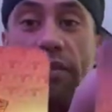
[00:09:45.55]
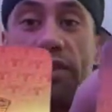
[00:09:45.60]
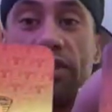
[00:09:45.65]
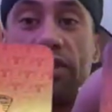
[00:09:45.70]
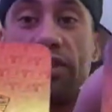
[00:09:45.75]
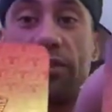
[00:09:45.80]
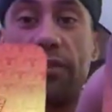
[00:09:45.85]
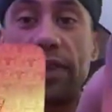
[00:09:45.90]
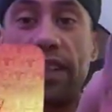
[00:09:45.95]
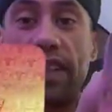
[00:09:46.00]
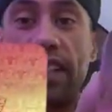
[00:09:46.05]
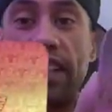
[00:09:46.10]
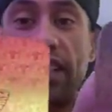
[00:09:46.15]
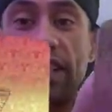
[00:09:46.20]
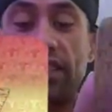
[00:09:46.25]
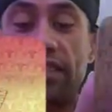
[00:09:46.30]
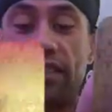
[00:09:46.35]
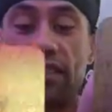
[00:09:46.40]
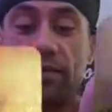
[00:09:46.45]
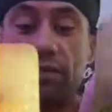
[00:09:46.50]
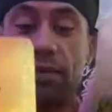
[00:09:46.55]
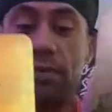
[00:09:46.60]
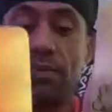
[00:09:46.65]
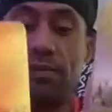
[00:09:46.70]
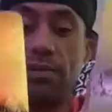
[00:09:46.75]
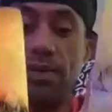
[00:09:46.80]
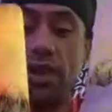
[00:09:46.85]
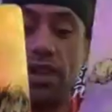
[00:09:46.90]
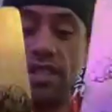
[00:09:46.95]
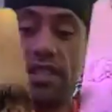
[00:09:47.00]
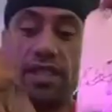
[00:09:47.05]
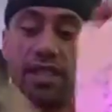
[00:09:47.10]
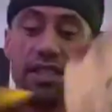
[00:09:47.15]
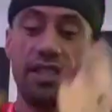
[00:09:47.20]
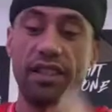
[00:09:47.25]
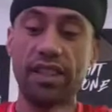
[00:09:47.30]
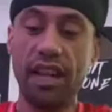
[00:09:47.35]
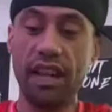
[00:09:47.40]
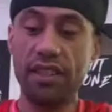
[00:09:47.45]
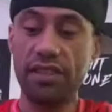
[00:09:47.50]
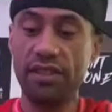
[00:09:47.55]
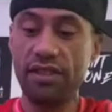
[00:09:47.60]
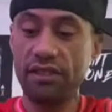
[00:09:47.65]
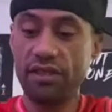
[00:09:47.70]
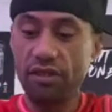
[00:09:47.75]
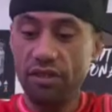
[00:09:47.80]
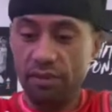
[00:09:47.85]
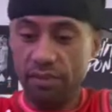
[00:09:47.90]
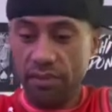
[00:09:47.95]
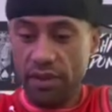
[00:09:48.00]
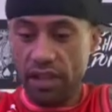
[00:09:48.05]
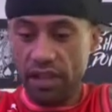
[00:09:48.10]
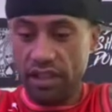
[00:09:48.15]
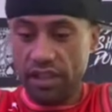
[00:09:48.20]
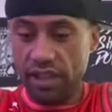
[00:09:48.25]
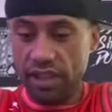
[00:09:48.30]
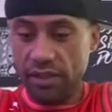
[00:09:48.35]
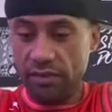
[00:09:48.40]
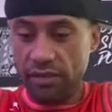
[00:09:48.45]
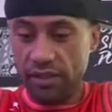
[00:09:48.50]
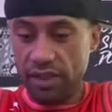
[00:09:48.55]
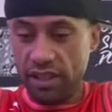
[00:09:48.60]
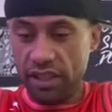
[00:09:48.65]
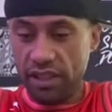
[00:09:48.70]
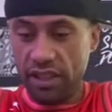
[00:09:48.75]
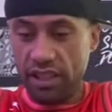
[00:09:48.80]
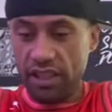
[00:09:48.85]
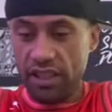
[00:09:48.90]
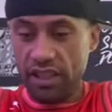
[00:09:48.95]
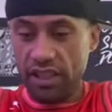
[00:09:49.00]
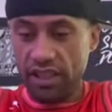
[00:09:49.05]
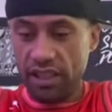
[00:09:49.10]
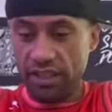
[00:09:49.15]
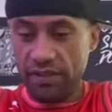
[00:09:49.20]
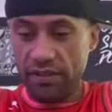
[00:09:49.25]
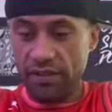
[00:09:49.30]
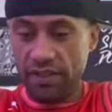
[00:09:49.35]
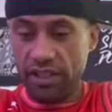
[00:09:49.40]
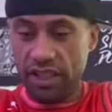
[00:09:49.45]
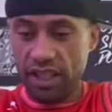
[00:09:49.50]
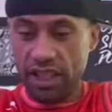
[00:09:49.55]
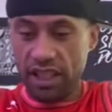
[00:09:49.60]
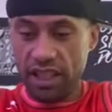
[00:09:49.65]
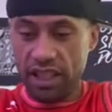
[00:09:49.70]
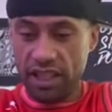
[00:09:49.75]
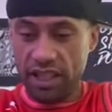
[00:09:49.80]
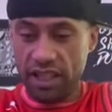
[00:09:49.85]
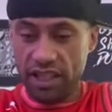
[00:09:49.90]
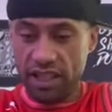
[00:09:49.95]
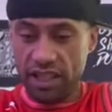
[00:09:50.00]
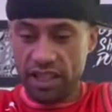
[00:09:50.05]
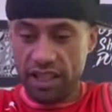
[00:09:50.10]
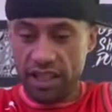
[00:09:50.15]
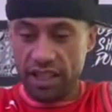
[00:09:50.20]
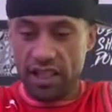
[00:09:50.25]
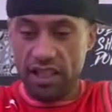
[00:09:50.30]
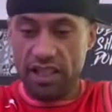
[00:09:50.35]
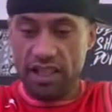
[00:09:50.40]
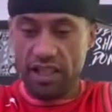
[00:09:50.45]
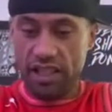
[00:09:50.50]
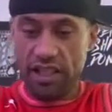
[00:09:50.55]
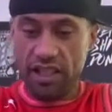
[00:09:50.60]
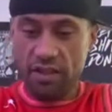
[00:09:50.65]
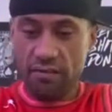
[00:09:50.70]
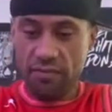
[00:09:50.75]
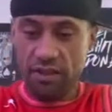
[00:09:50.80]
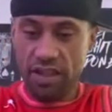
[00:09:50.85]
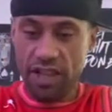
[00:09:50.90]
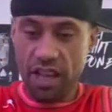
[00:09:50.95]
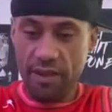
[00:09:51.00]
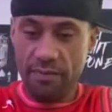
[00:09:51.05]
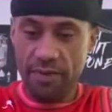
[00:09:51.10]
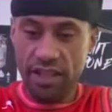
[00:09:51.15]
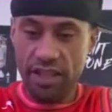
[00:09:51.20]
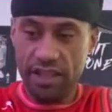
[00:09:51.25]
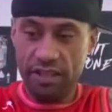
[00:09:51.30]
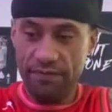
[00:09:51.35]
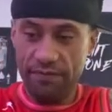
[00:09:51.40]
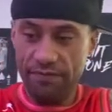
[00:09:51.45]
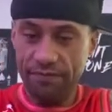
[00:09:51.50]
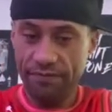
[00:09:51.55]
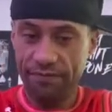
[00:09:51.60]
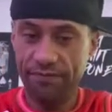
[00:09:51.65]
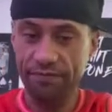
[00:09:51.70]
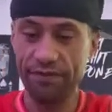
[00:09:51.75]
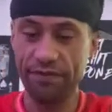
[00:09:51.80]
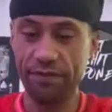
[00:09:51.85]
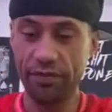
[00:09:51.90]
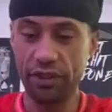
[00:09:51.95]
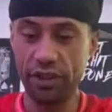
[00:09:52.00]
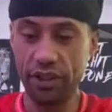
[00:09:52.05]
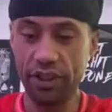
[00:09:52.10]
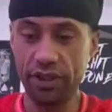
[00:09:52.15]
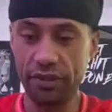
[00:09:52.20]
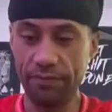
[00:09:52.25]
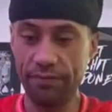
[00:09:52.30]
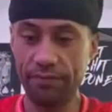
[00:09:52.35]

a new beginning. Could be Pisces, Cancer, Scorpio dealing with. I feel like there's someone coming in for you.